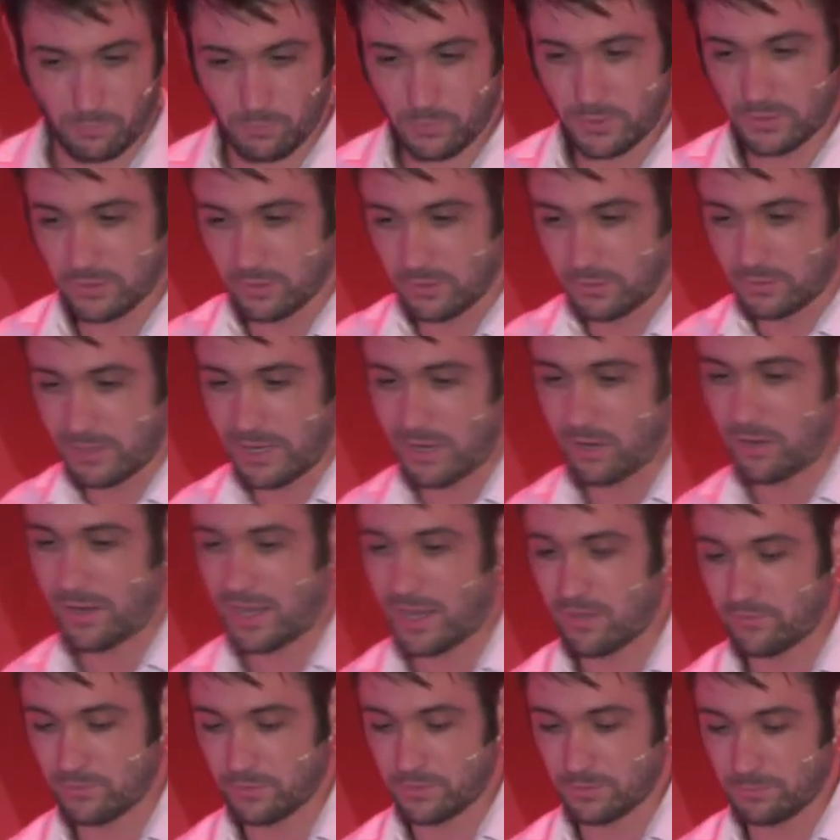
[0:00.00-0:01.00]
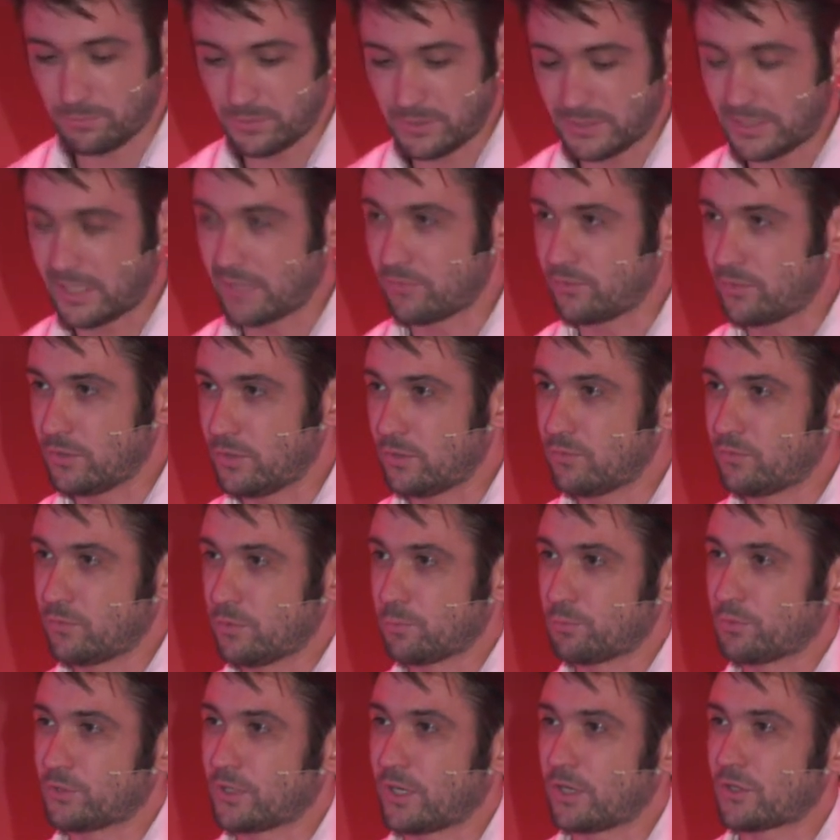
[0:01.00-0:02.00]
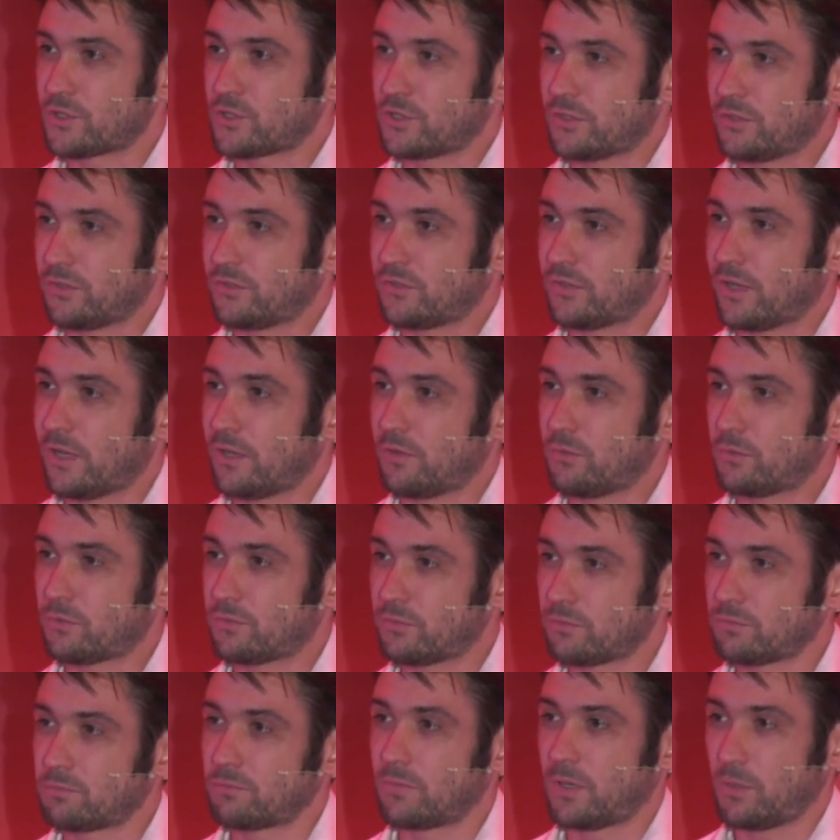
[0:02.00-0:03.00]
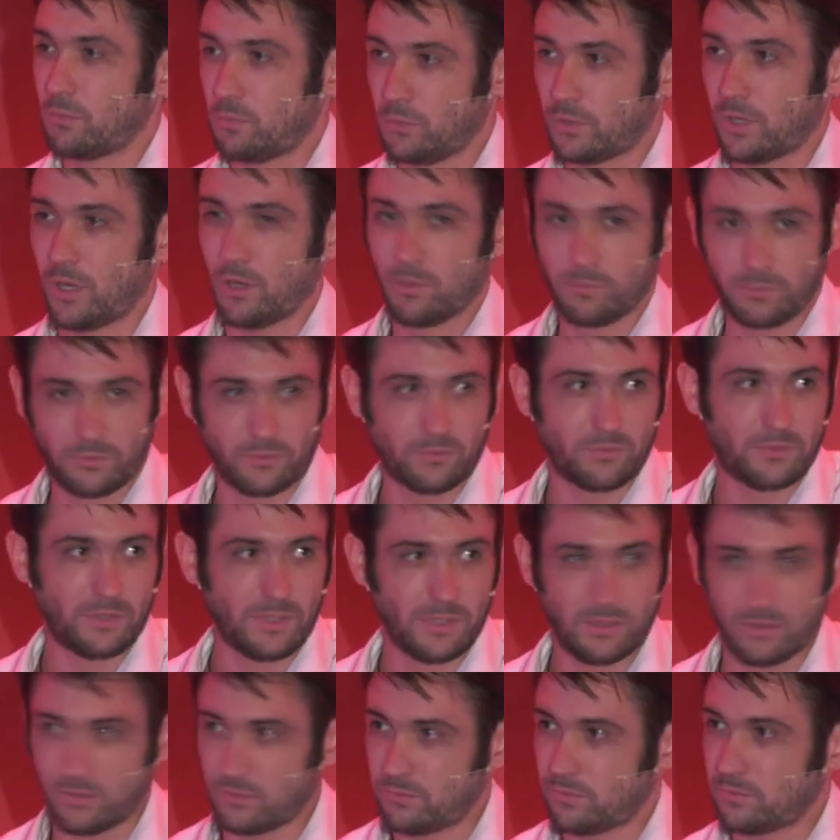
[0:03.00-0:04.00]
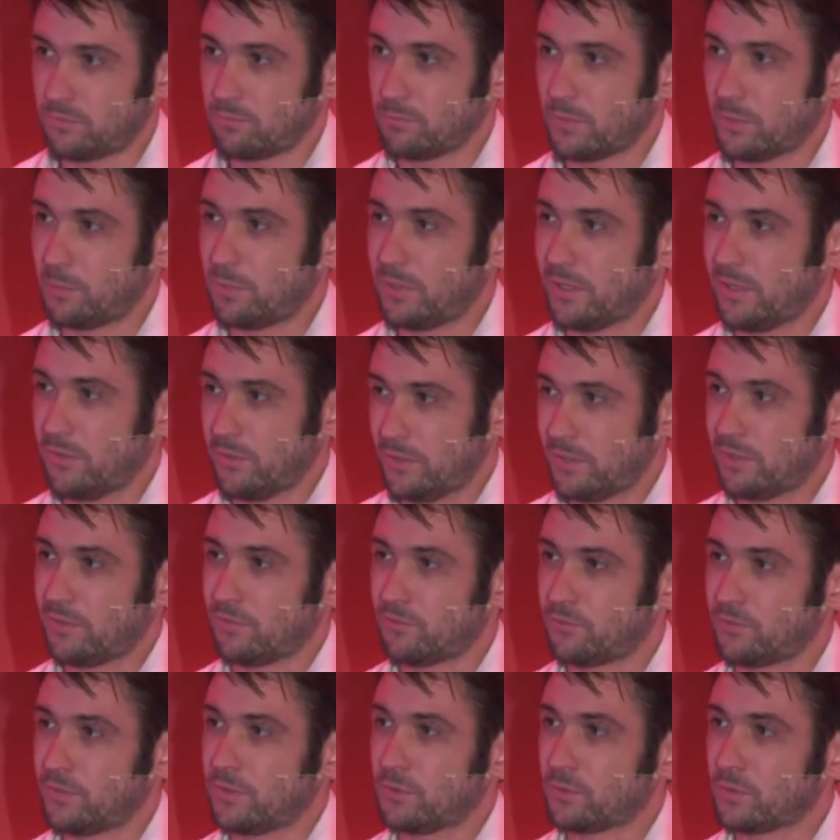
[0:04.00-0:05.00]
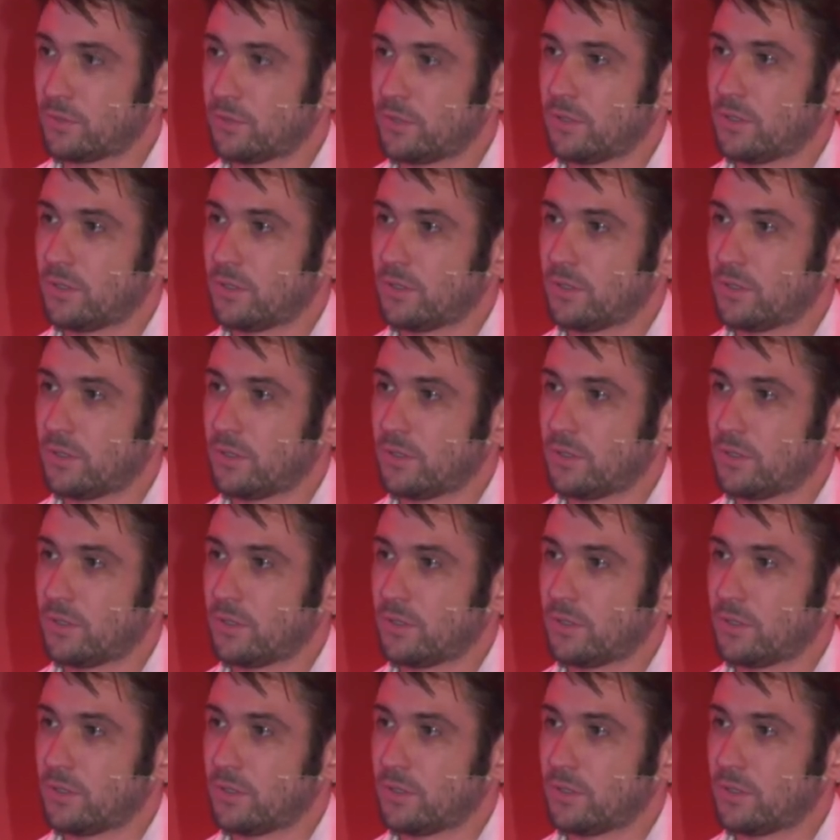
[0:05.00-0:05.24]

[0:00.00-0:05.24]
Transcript: do now have an avenue for production and sales. I would hope to see this appearing in the field.